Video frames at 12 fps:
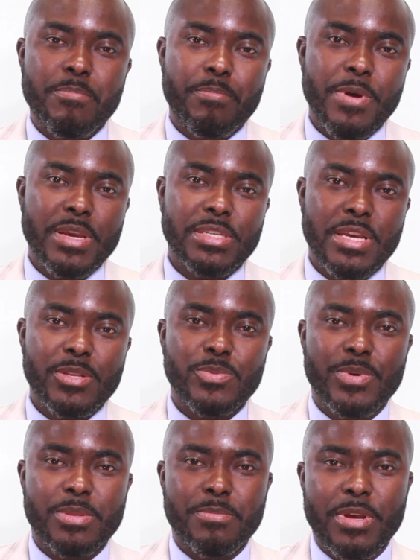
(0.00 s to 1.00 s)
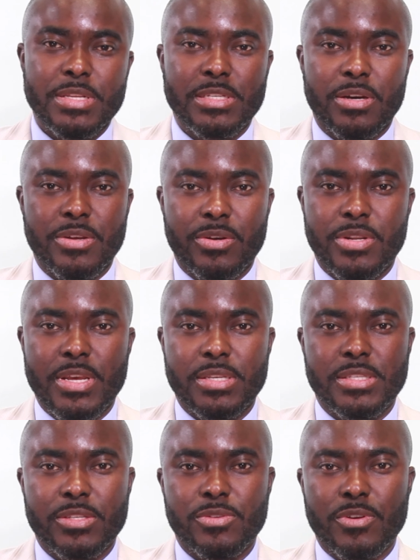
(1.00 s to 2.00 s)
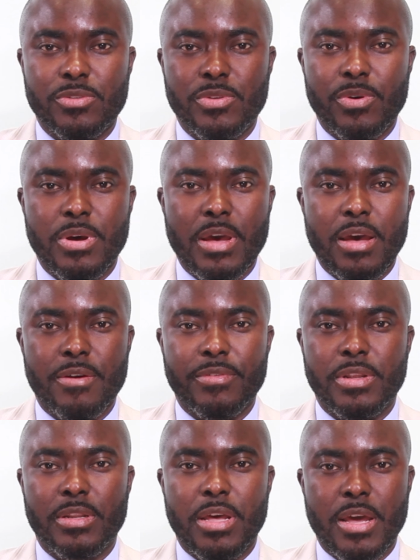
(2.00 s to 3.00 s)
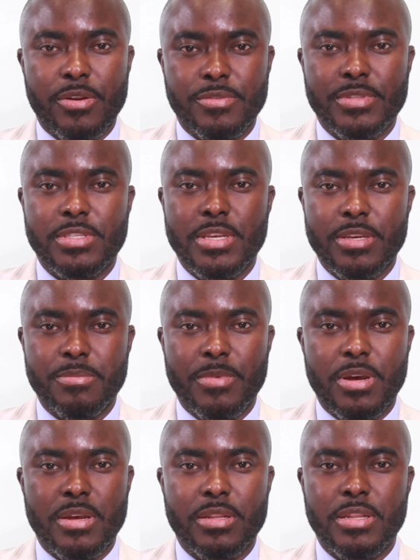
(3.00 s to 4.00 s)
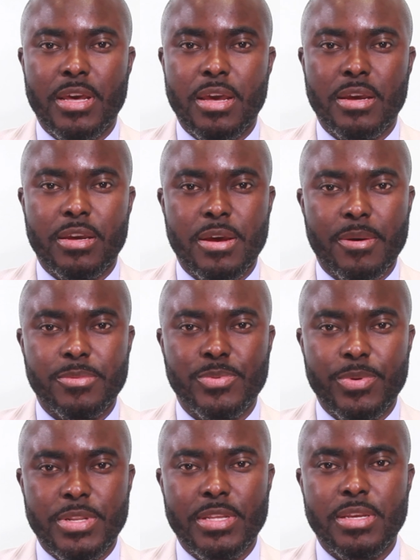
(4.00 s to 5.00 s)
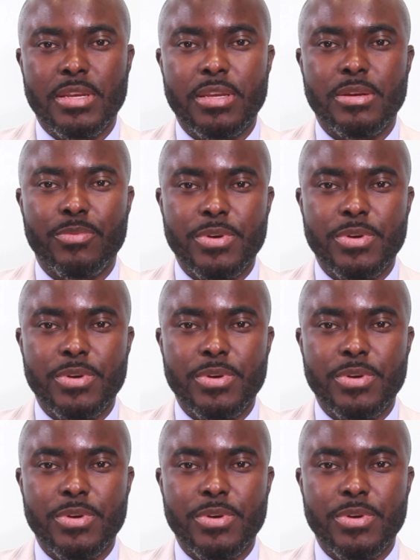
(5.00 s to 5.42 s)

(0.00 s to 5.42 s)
Patients with mental illnesses also have a lot of stigma that comes with it,